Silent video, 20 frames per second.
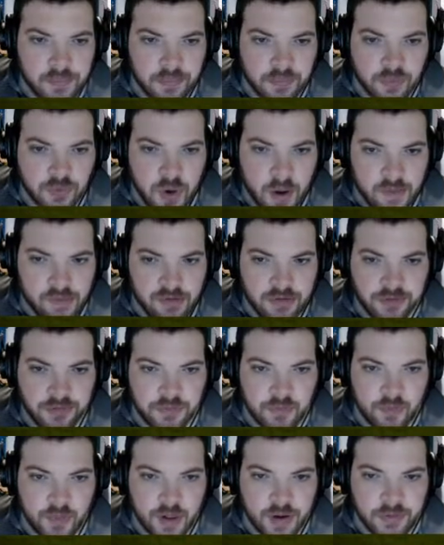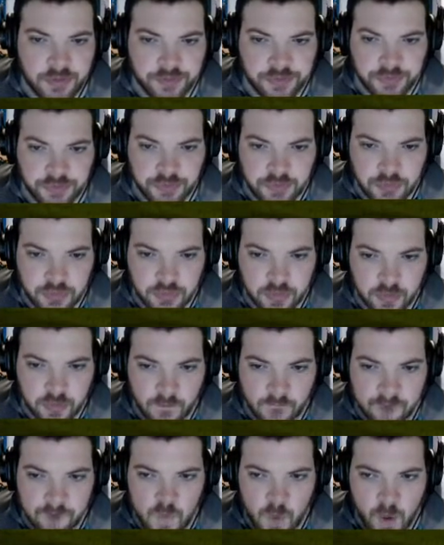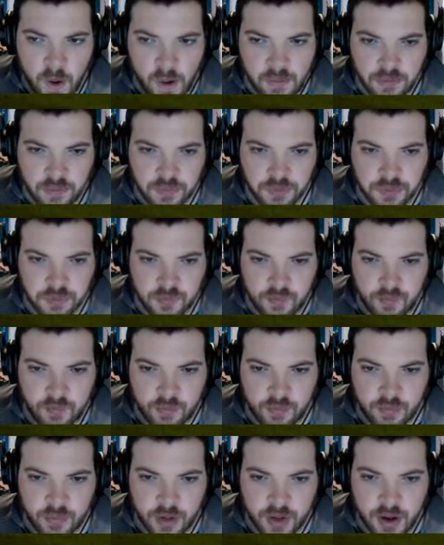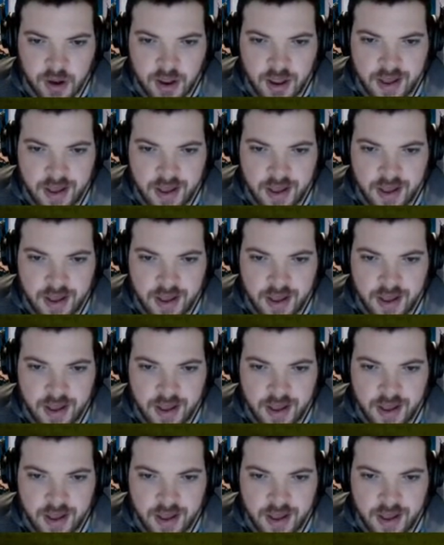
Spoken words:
a more forward-thinking move from Jurgen Klopp.